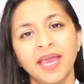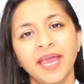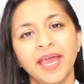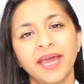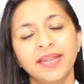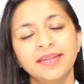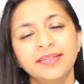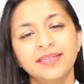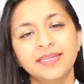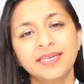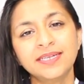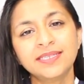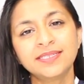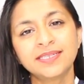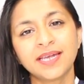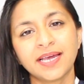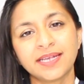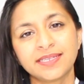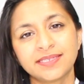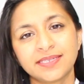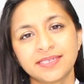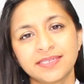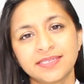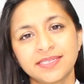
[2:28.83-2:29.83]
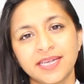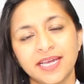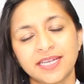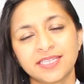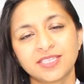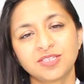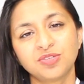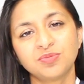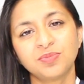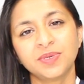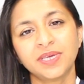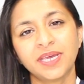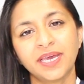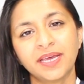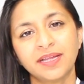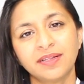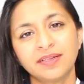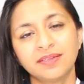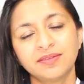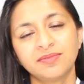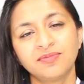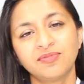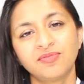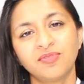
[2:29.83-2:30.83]
and these assets has to be
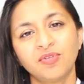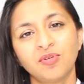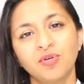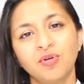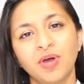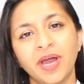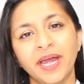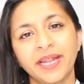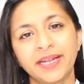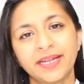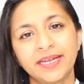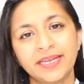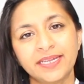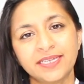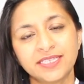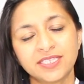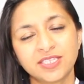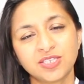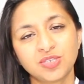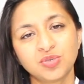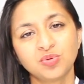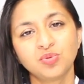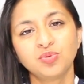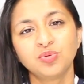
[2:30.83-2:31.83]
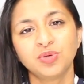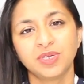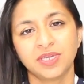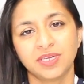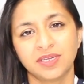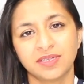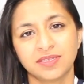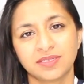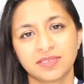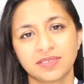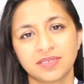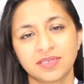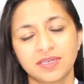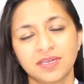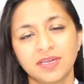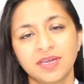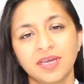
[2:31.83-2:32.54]
held for at least two years.